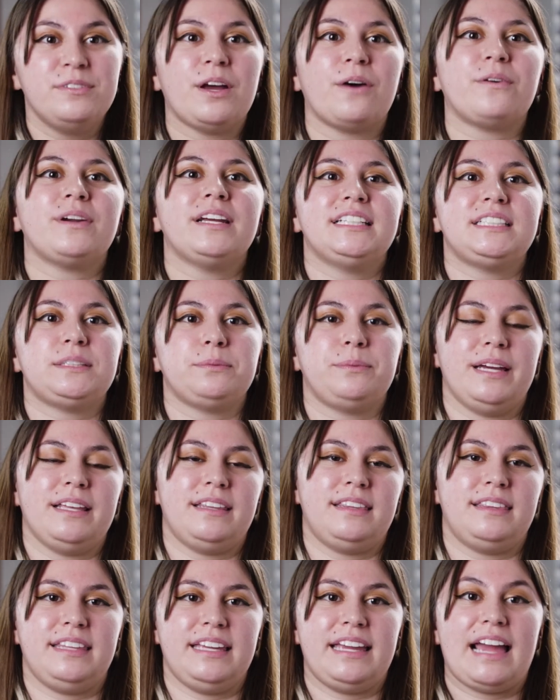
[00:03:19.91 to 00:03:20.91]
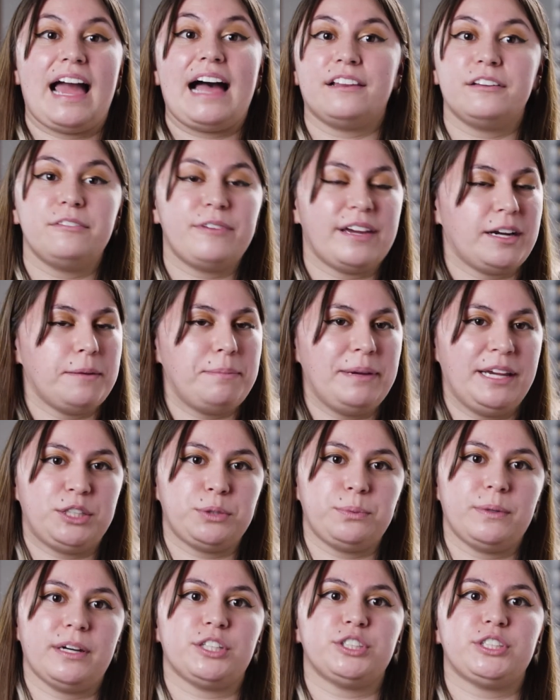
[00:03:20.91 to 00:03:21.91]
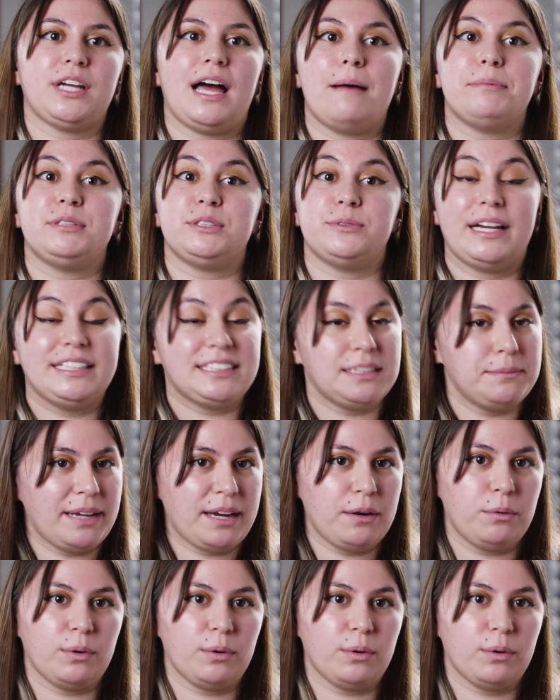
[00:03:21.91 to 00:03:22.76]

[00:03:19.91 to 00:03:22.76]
noticed with the elevator pitch workshops, resume